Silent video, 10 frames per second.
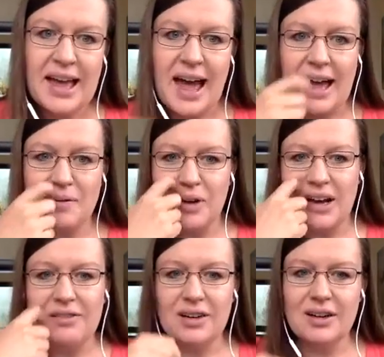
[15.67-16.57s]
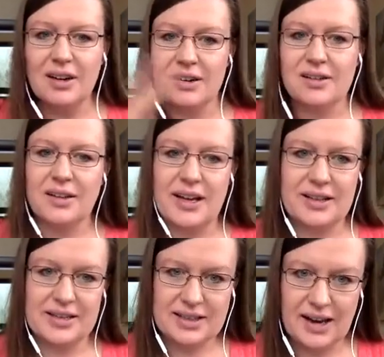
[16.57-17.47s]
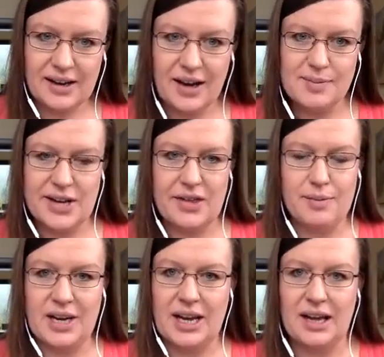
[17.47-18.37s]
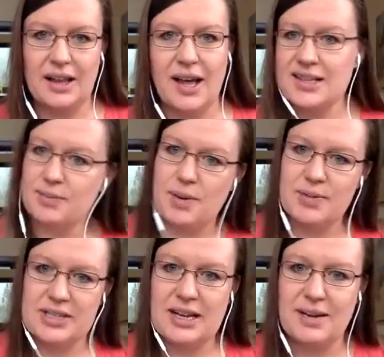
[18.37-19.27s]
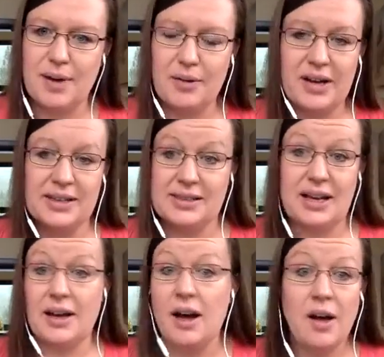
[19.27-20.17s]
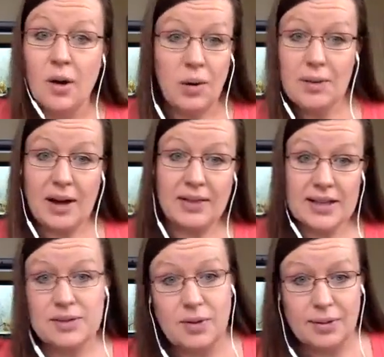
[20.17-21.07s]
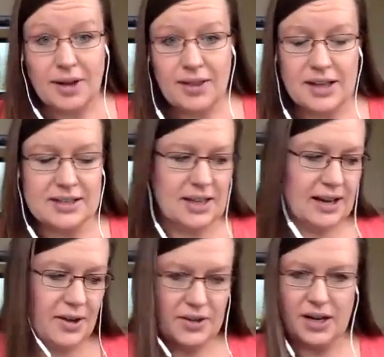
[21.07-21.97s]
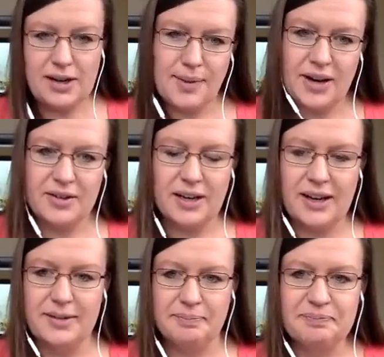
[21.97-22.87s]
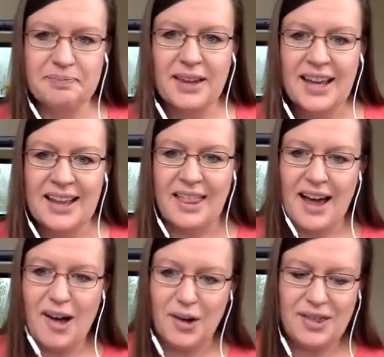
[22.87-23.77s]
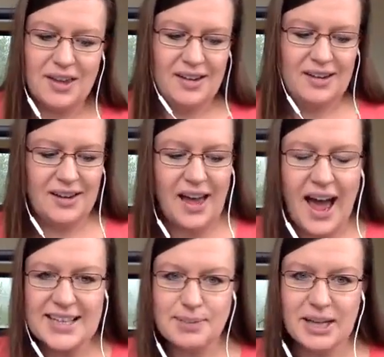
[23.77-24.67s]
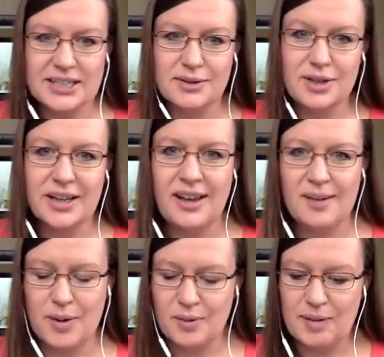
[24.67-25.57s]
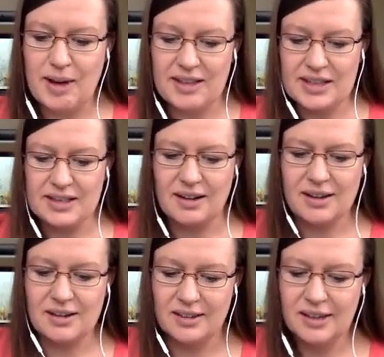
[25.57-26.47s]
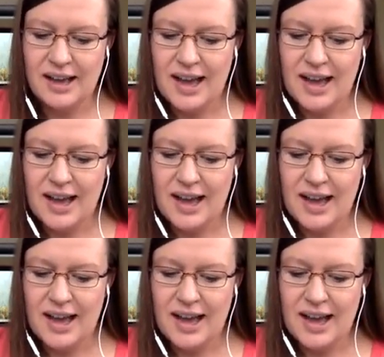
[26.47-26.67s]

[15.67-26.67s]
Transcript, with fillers: And whenever an article like this kind of comes out in the media, lots of people send it my way and say, What about this? What about this? I know you talk about um, the health aspects of drinking, but what about this article?